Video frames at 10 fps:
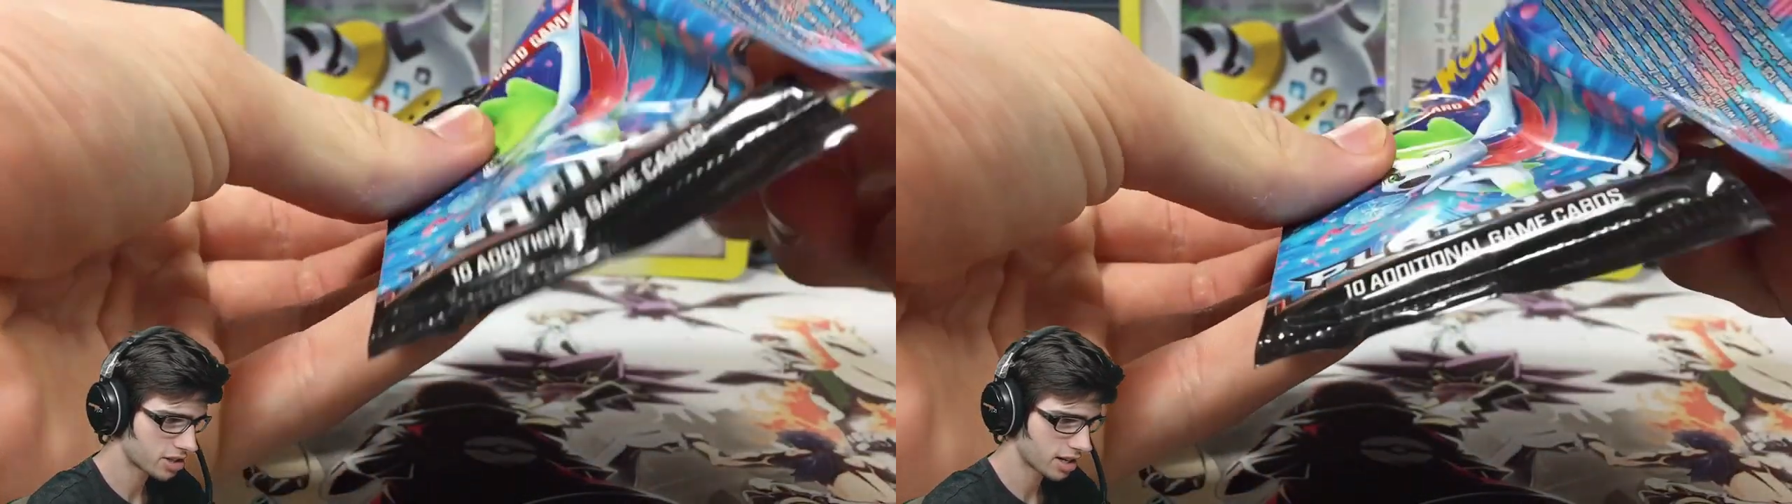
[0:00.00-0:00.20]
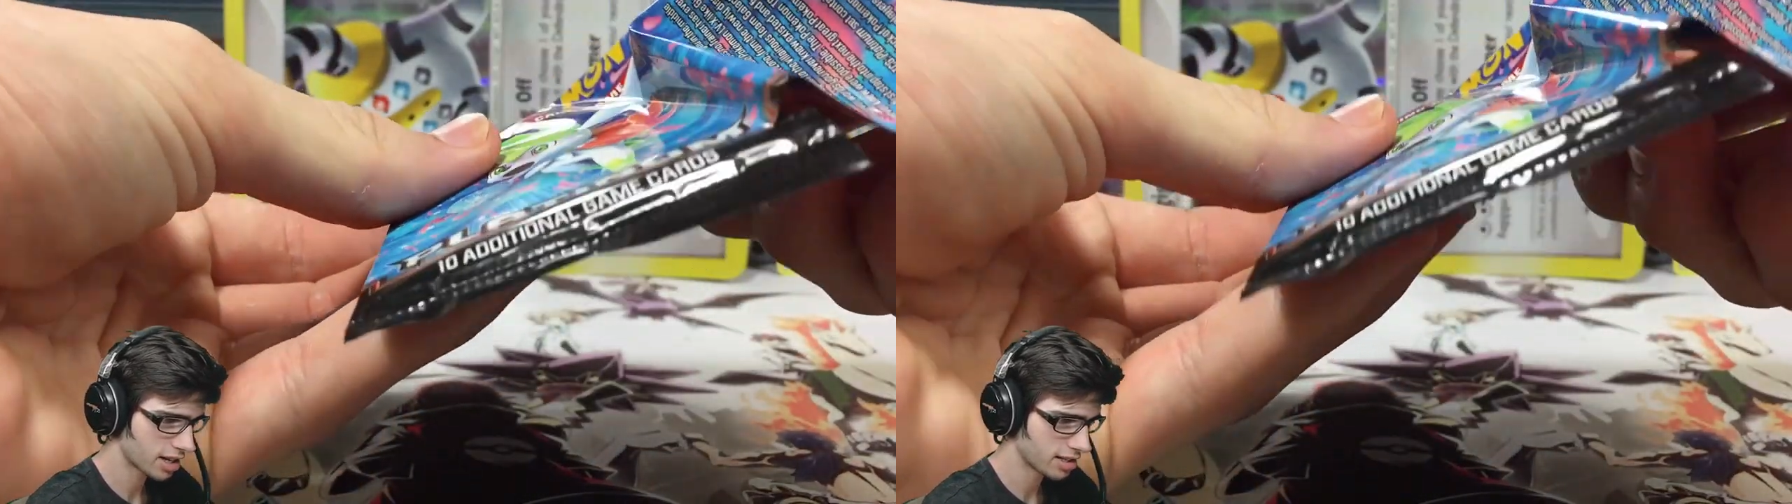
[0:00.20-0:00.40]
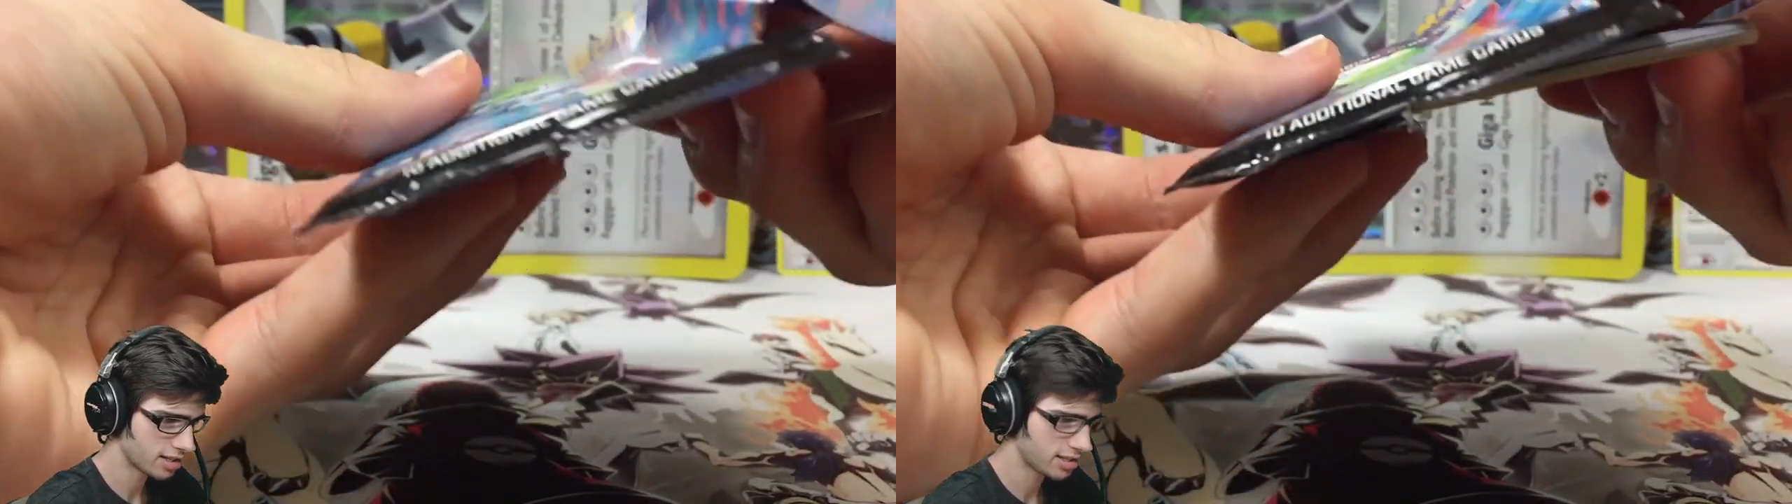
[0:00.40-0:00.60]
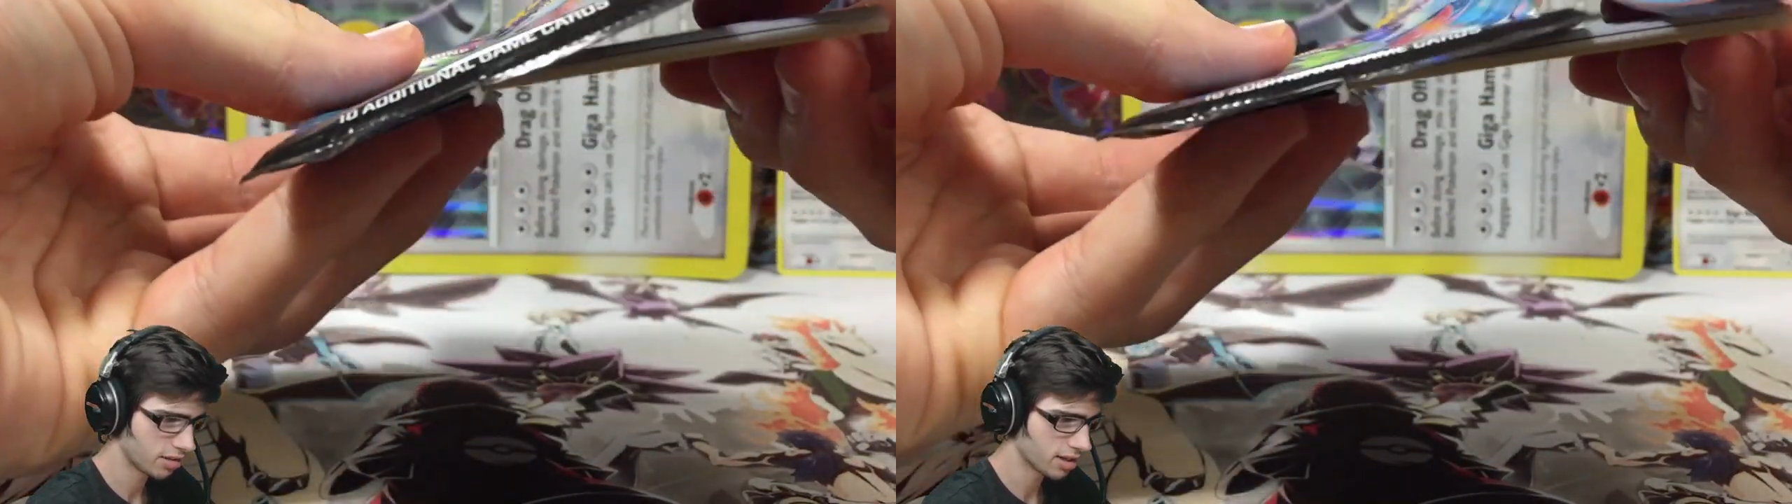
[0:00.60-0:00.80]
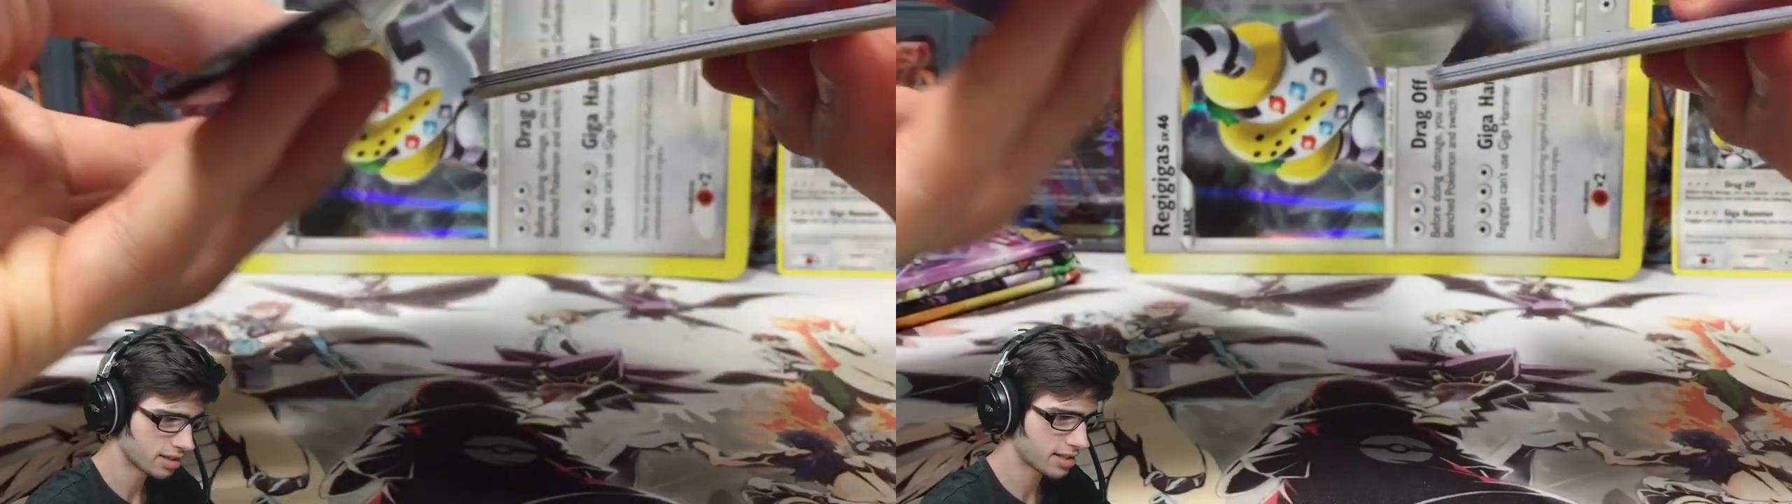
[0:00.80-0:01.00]
trick is
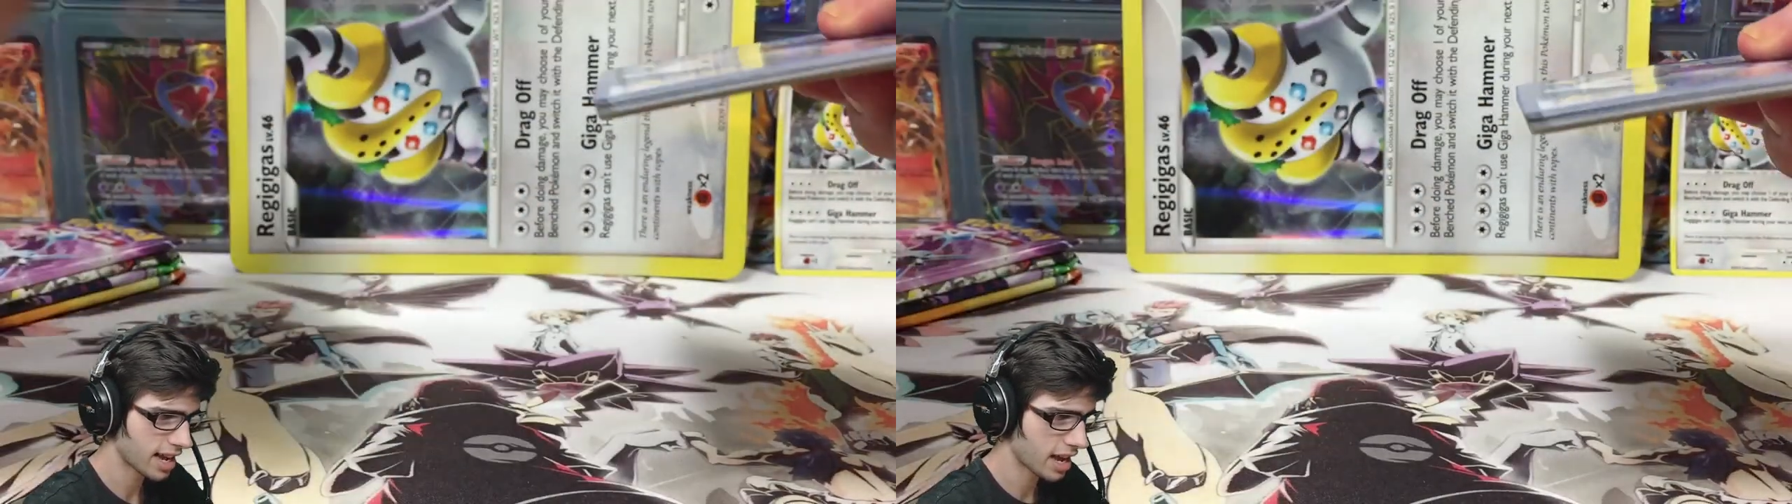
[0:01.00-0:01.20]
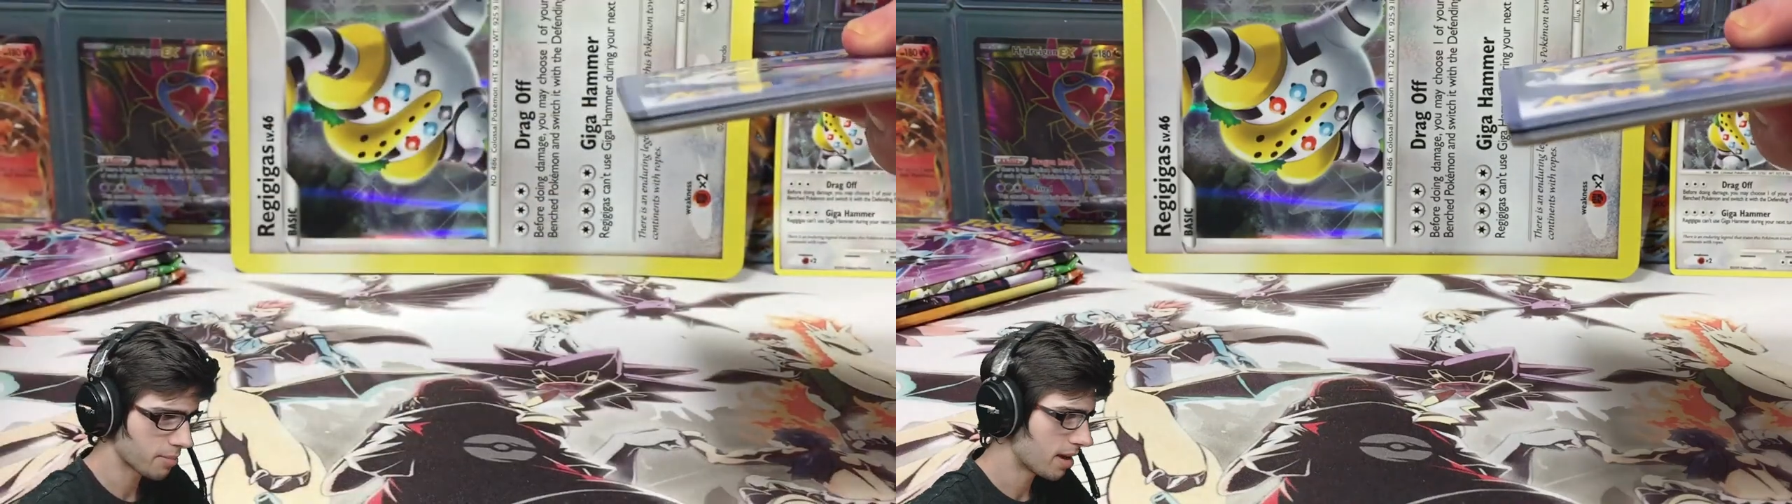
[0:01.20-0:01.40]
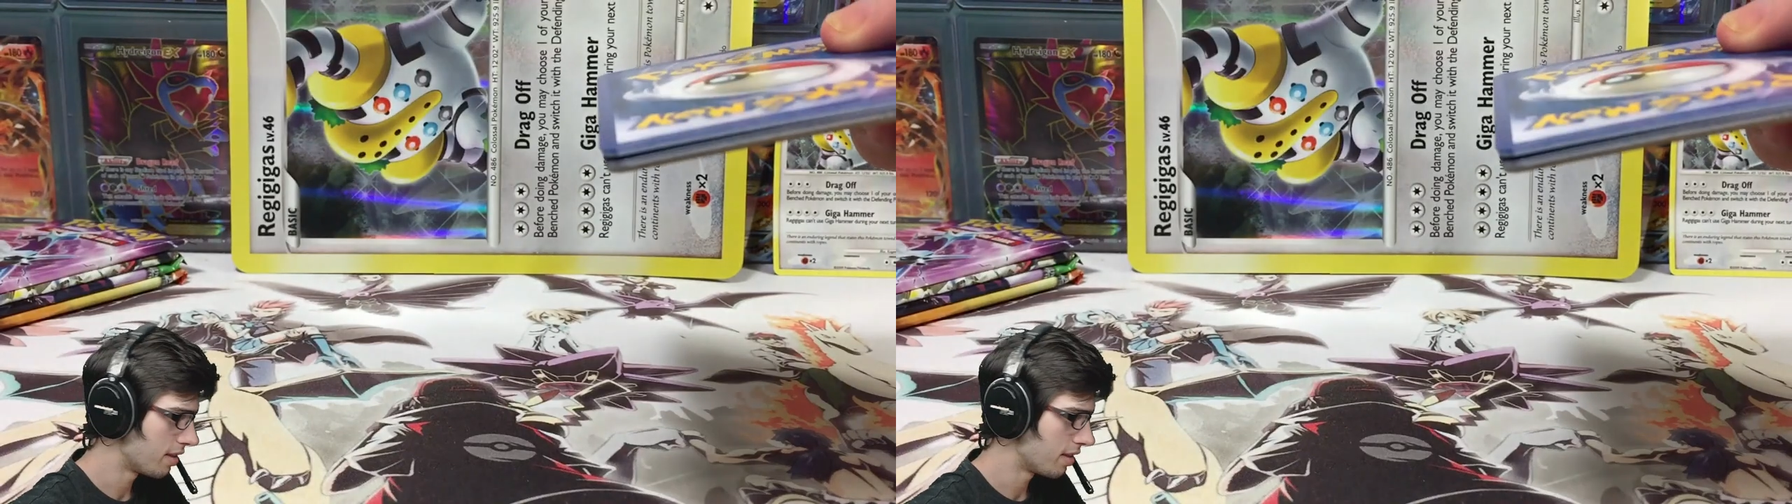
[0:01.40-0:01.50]
still the same,